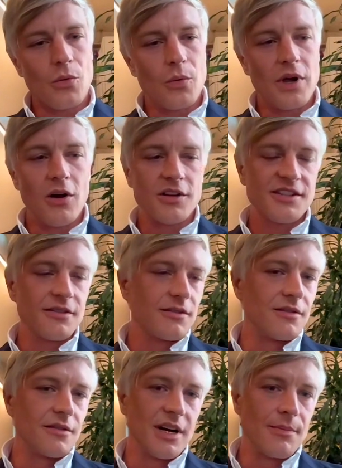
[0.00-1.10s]
we
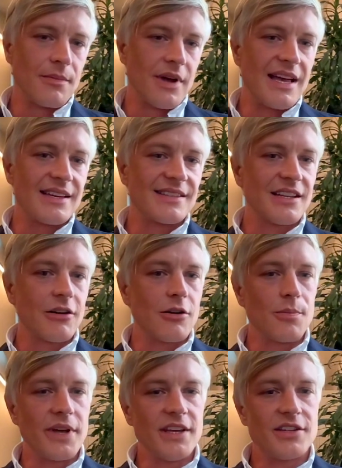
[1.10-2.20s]
also asked our
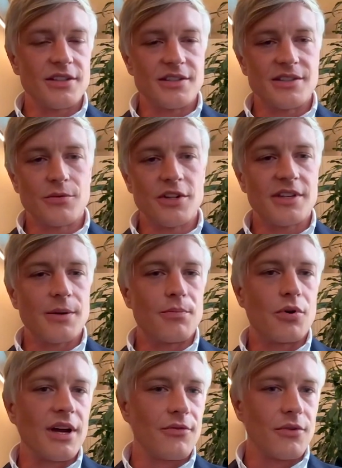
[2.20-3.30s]
patients what the
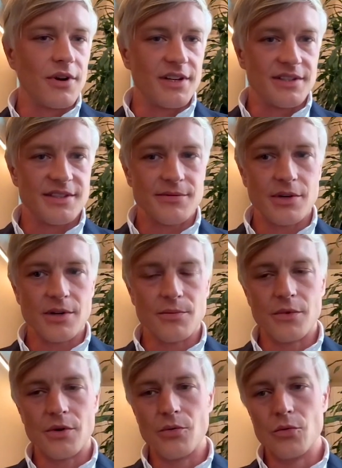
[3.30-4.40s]
preference
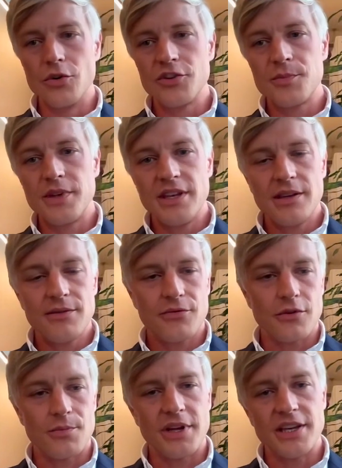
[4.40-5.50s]
would be
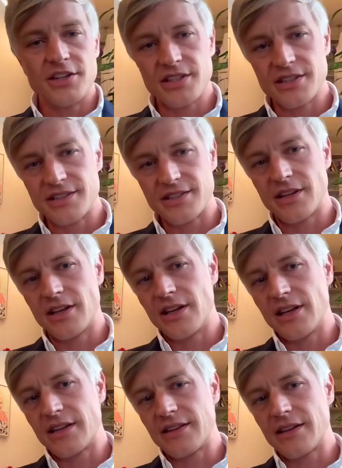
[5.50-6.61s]
for patients
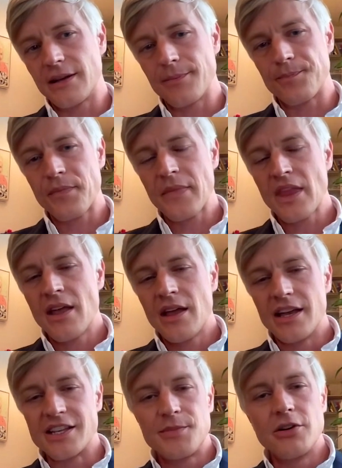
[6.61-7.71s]
that
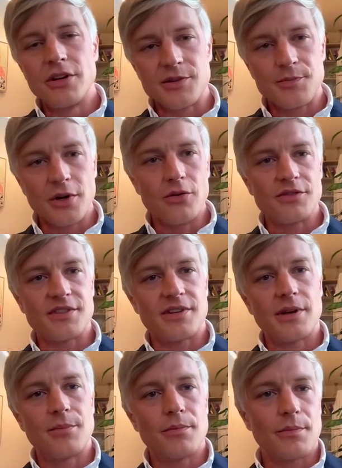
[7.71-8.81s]
experience both
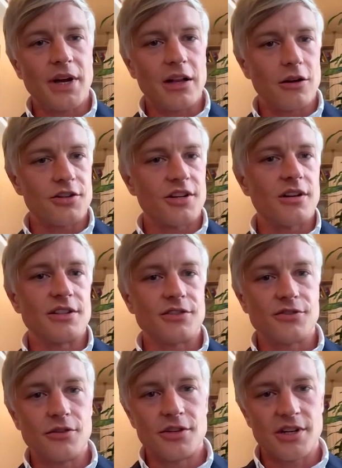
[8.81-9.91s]
biological and
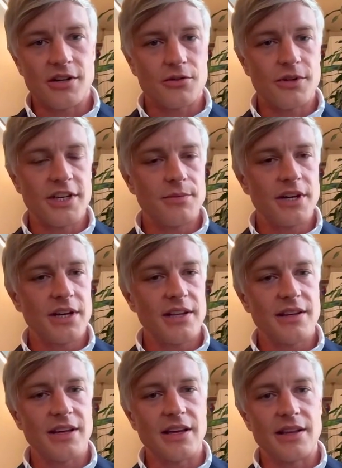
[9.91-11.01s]
surgical
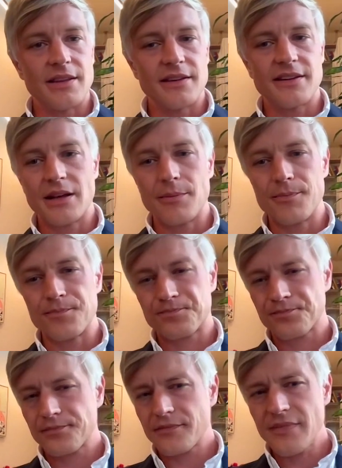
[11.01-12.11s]
treatment. And
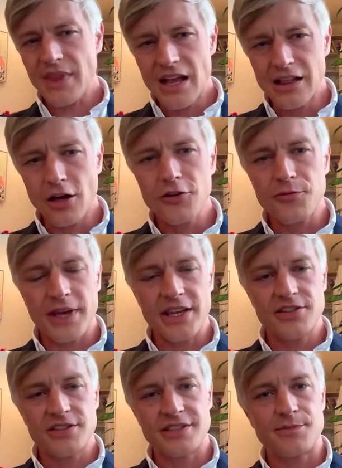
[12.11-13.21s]
a lot of
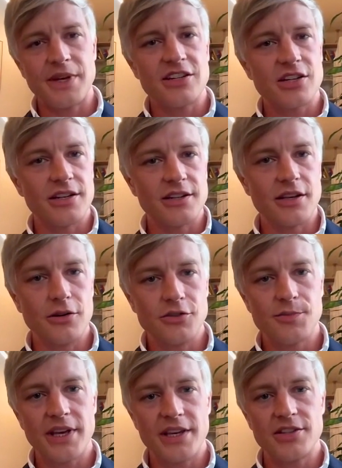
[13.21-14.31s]
patients, especially those
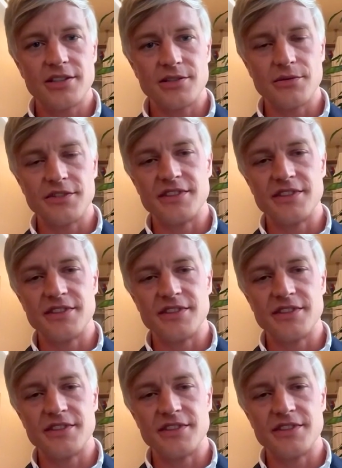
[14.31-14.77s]
patients with